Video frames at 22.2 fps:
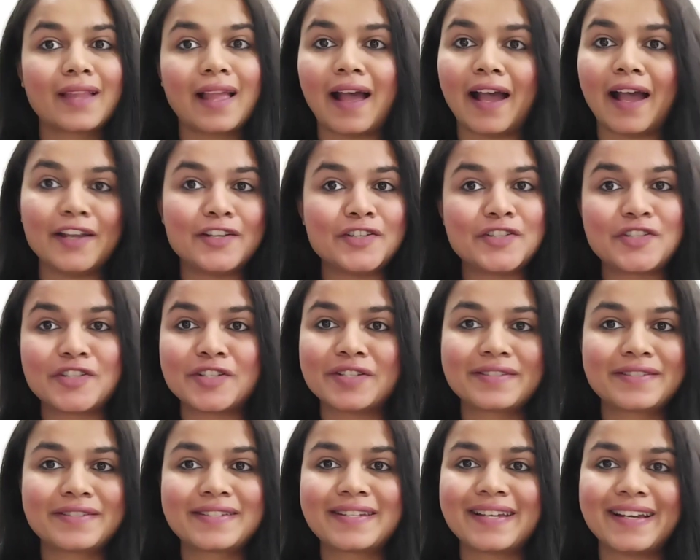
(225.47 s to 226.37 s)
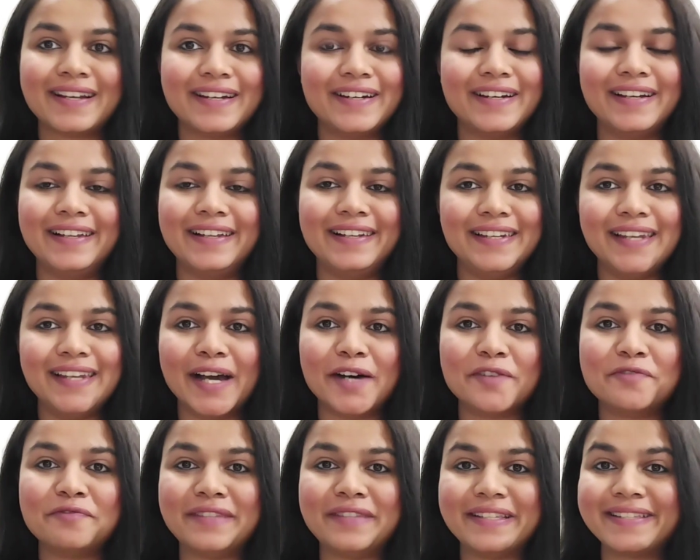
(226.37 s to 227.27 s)
I just
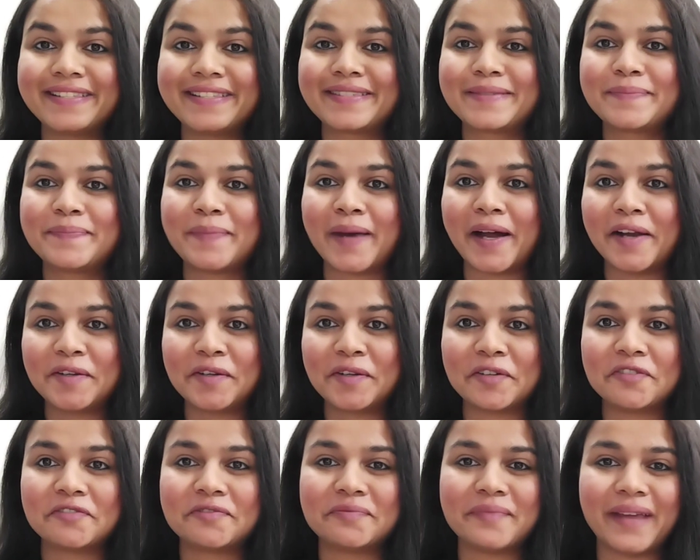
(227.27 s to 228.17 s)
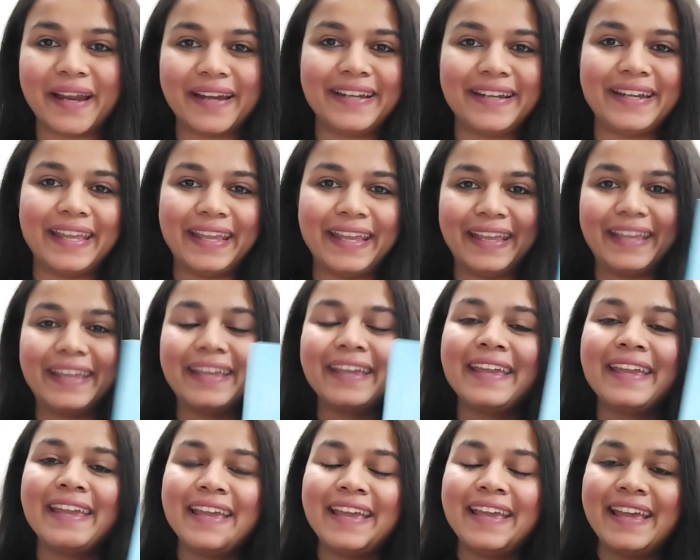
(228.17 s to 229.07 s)
love this part of my
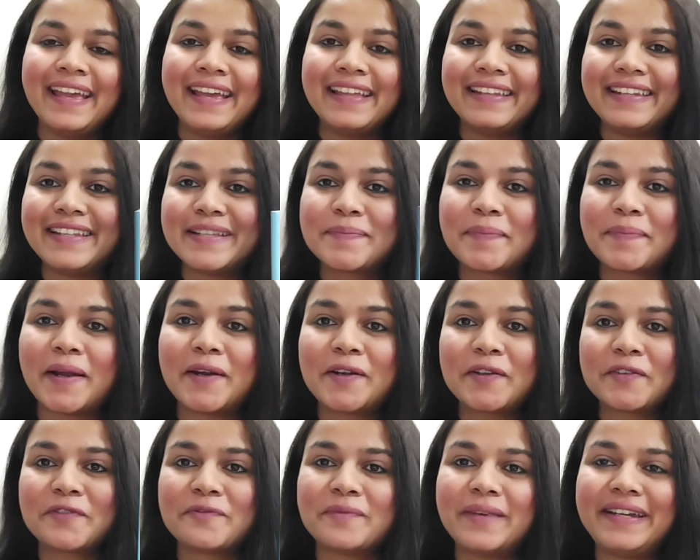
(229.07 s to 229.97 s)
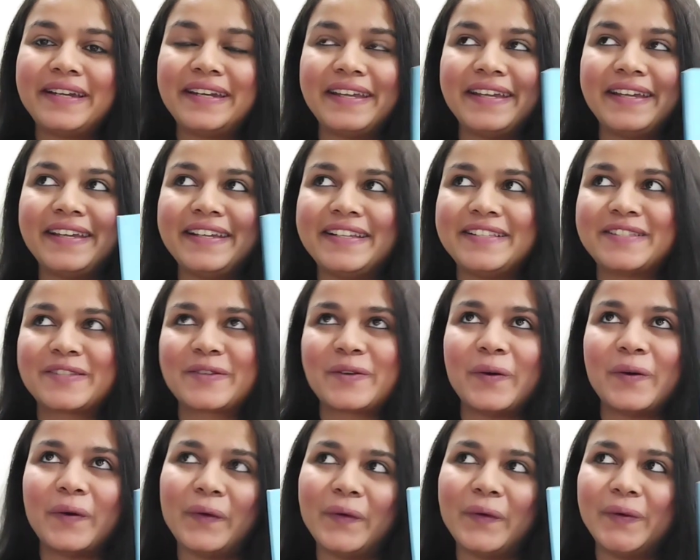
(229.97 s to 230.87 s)
day. This part of my day is
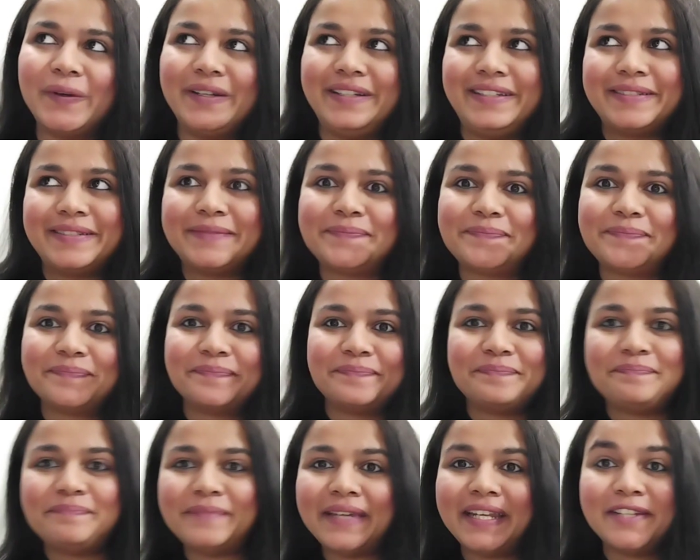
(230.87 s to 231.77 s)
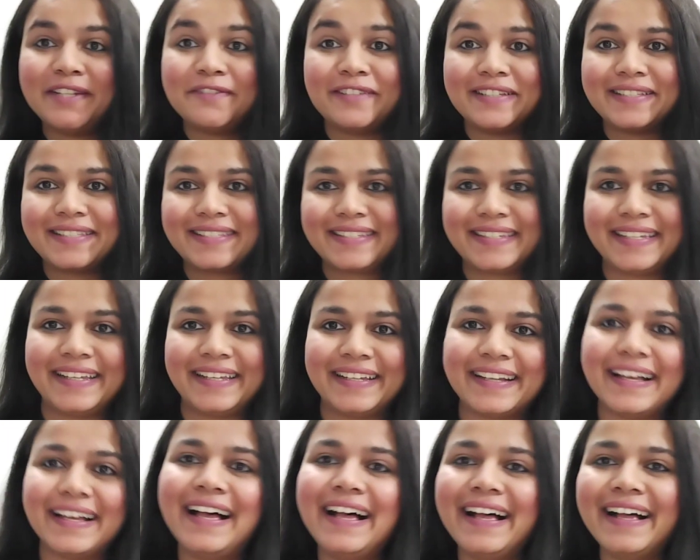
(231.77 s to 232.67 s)
called manifesting.
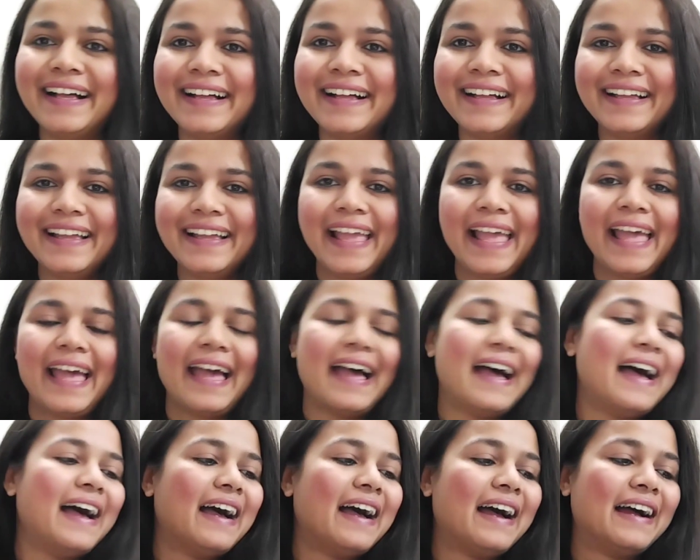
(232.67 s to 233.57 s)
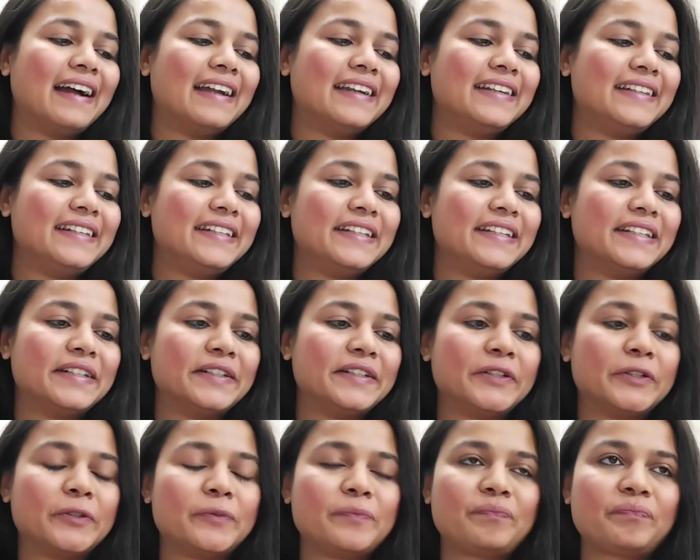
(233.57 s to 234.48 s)

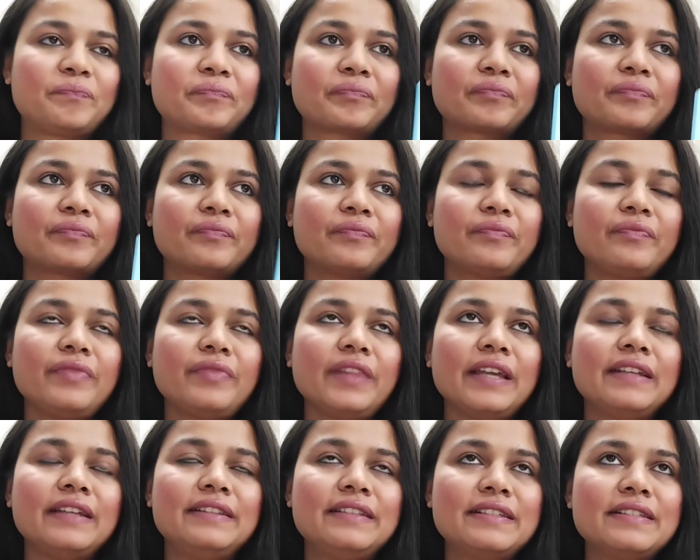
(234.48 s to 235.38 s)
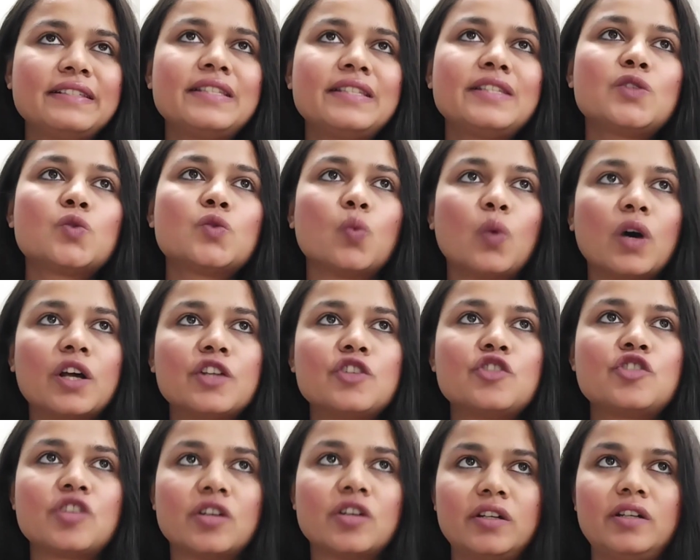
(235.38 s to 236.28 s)
And this is
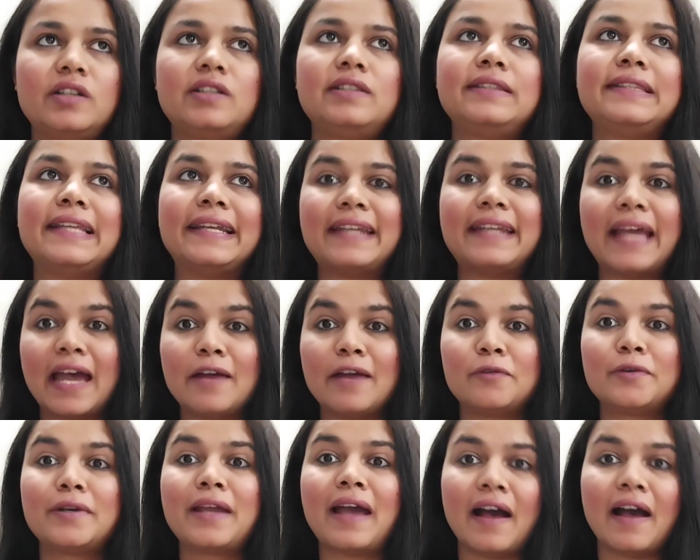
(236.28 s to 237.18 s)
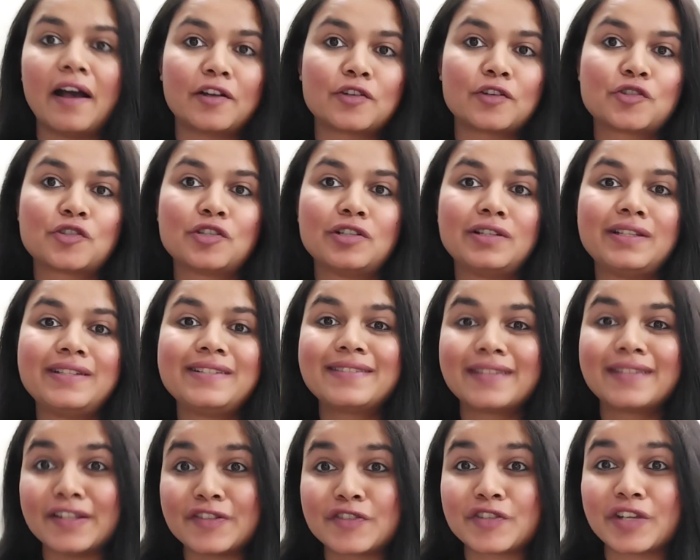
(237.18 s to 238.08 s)
one journal that I would actually
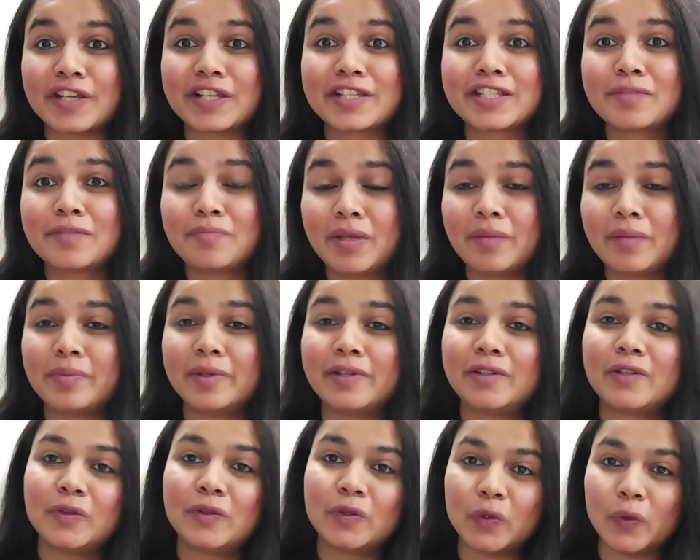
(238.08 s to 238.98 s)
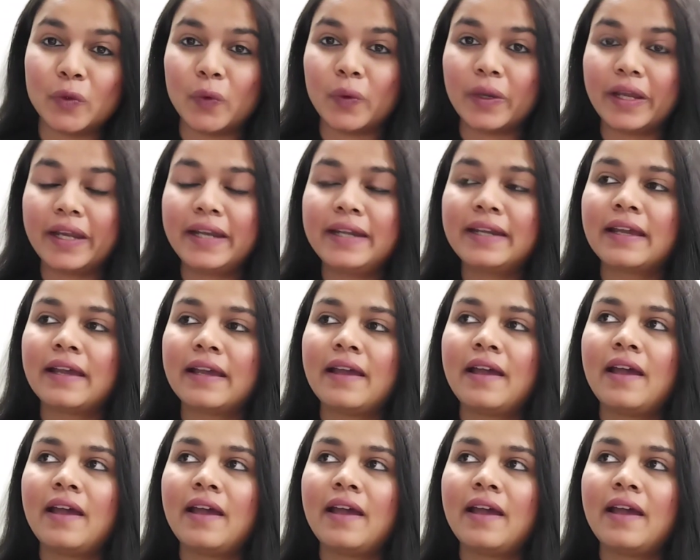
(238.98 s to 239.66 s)
suggest people to do it,